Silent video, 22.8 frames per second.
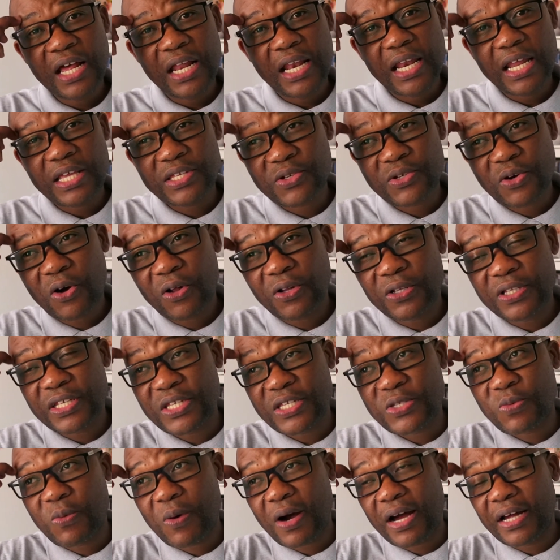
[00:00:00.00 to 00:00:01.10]
Let's call
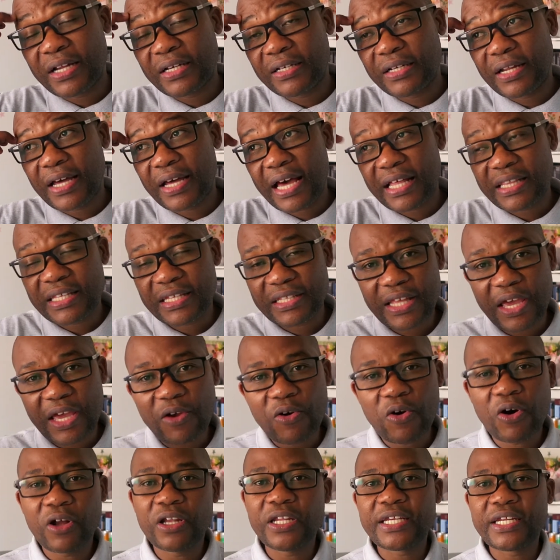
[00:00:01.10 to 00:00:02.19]
this one, I think they
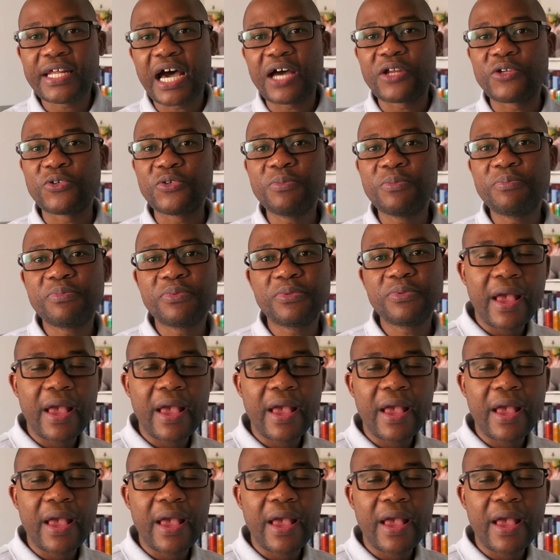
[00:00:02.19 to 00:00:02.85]
call it Hadoop,